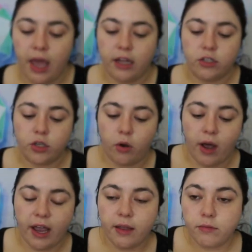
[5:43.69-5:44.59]
And so
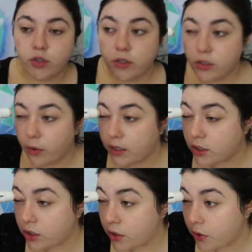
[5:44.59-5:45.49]
I am just
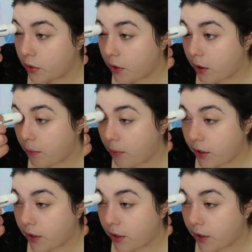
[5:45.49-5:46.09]
going to